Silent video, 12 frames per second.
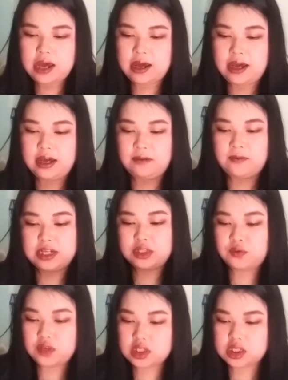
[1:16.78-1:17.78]
and vice
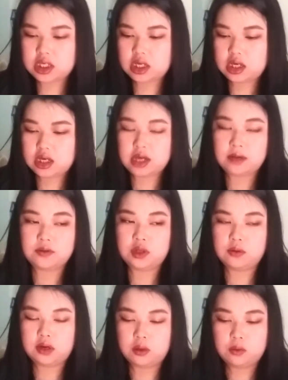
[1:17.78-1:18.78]
versa. If
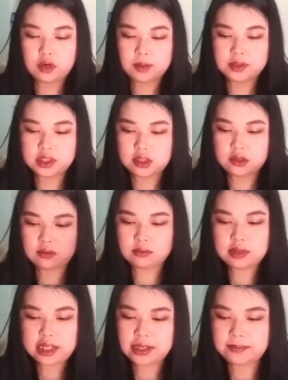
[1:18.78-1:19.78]
you are warm
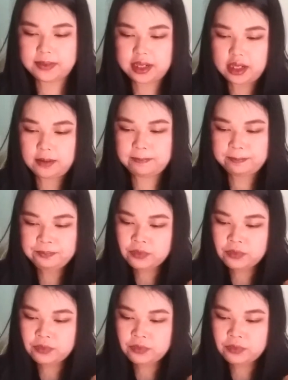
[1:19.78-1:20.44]
tone like me,